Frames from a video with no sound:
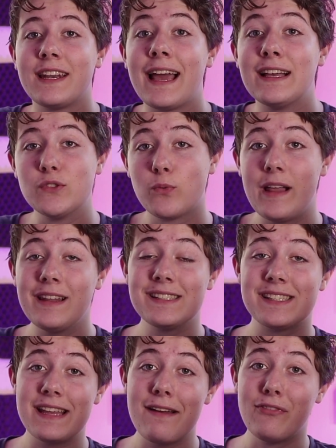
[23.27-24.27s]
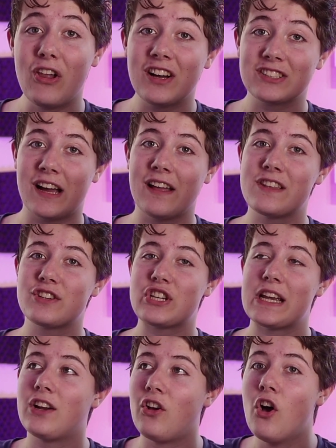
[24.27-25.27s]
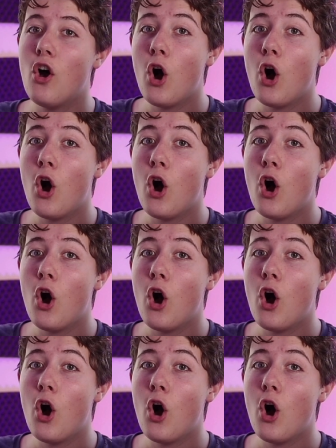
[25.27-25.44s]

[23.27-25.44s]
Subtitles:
as well as devlogs on this channel